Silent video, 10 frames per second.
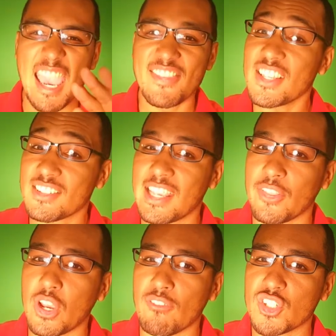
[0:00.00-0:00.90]
And this is how
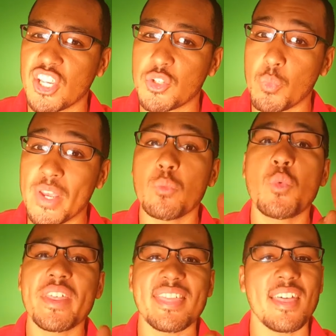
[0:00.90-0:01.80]
the conversation went
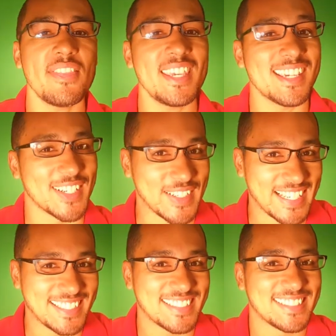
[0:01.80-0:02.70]
with the internet.